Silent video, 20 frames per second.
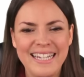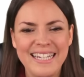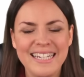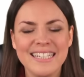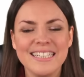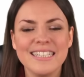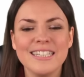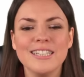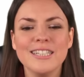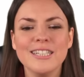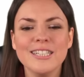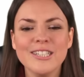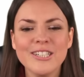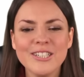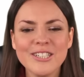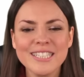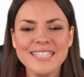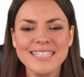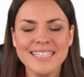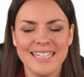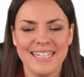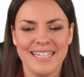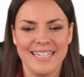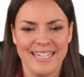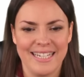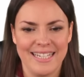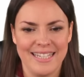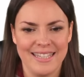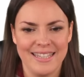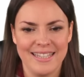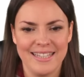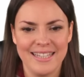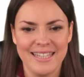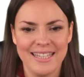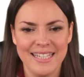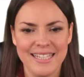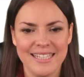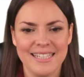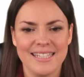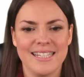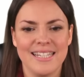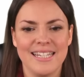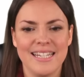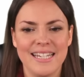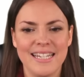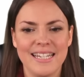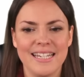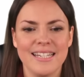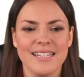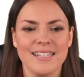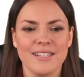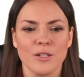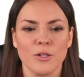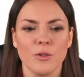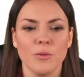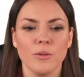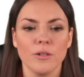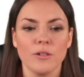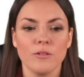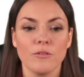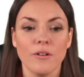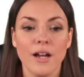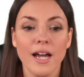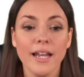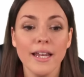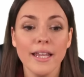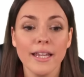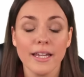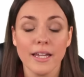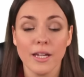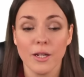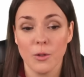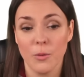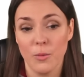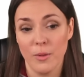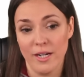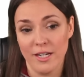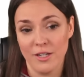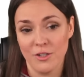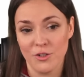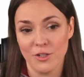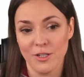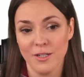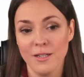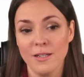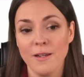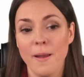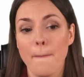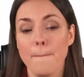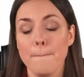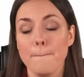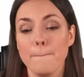It looks like this is a quadratic equation,